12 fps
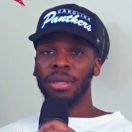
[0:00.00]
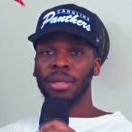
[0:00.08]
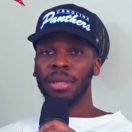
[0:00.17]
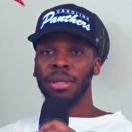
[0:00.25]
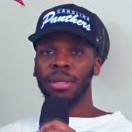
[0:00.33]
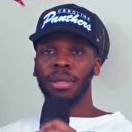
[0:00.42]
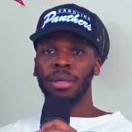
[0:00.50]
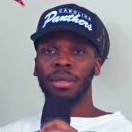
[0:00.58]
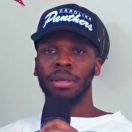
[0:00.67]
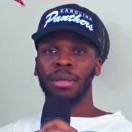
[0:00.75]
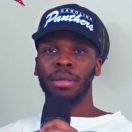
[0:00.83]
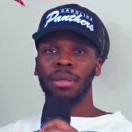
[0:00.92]

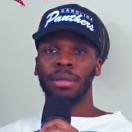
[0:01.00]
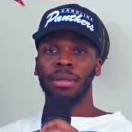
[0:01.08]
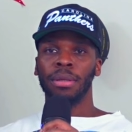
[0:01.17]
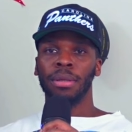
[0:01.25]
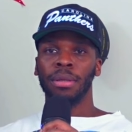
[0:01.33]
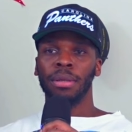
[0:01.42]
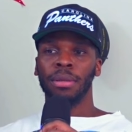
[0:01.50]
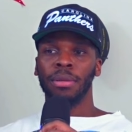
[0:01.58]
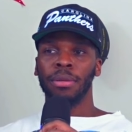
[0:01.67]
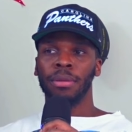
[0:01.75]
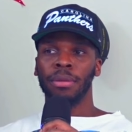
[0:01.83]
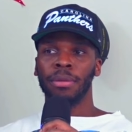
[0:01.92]

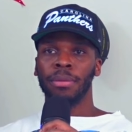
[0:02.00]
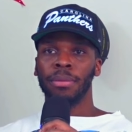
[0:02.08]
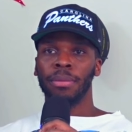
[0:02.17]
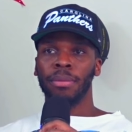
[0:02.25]
Nothing is said.